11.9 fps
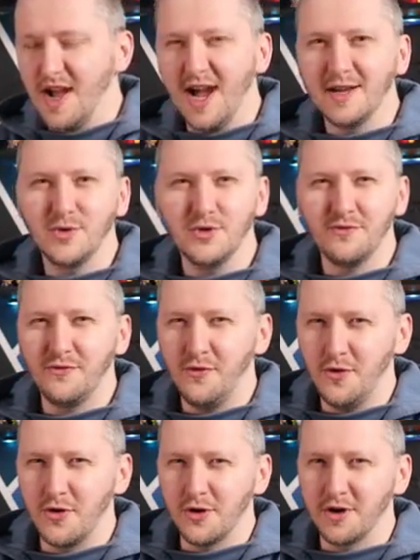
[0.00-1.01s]
I'm doing
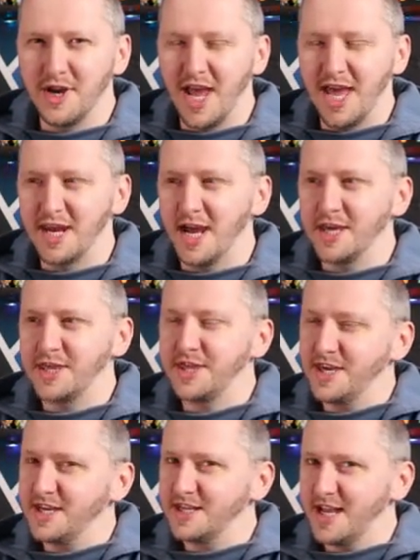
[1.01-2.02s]
four, and I
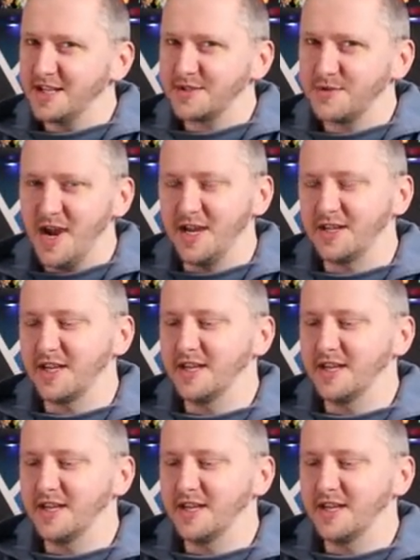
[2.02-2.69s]
think that's right.